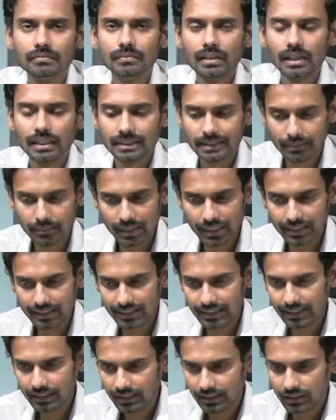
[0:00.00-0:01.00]
Similarly,
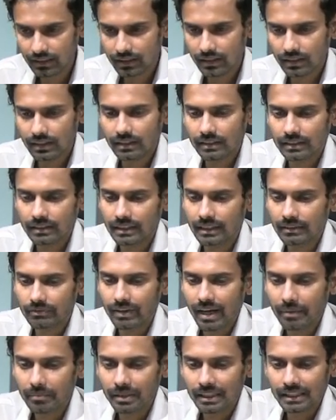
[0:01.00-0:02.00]
the
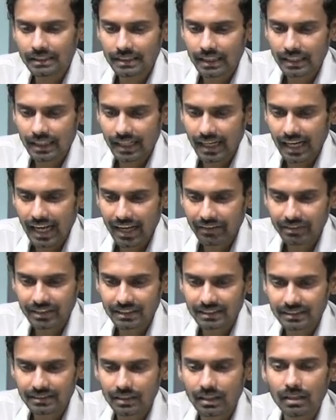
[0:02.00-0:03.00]
families that are having
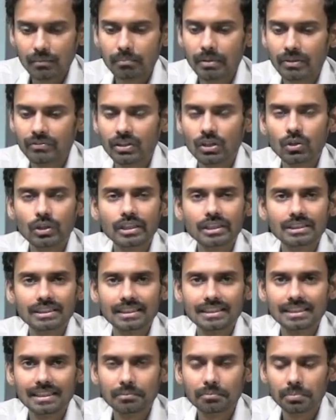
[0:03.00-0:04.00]
buffalo is
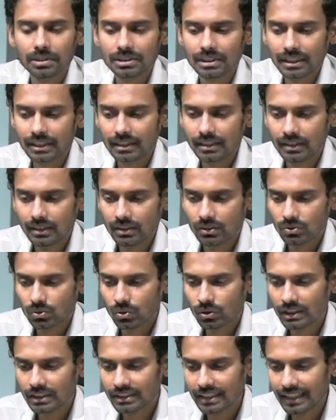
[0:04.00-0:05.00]
60%. So
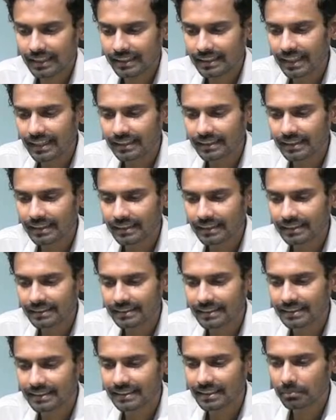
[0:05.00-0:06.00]
this entire thing is
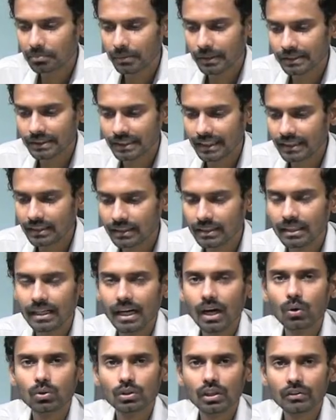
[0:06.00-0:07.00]
60%,
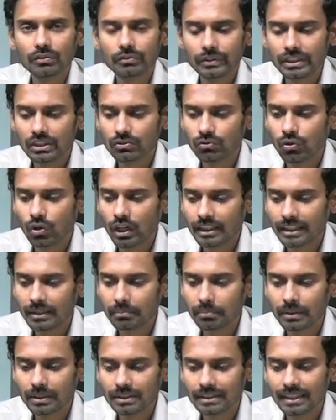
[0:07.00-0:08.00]
out of which 40%
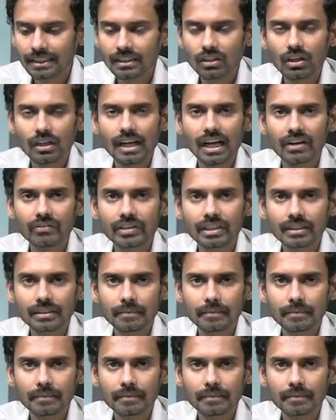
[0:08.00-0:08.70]
are having